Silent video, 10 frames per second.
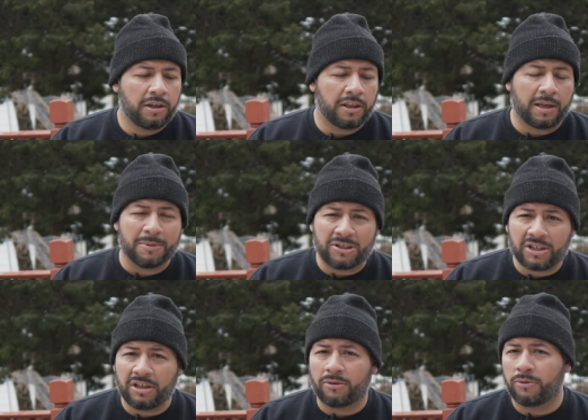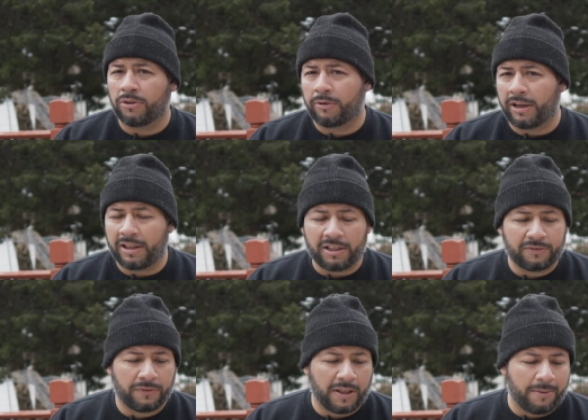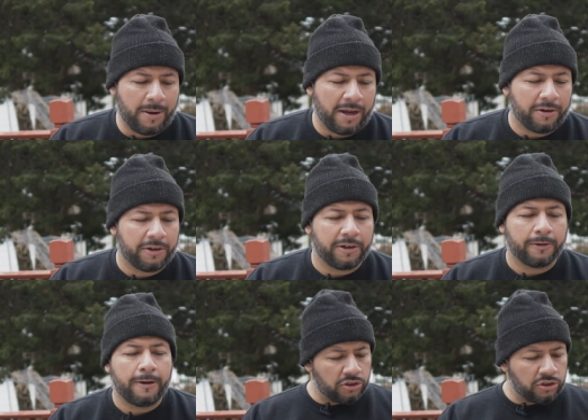Lake Michigan or the Great Lakes for that matter here.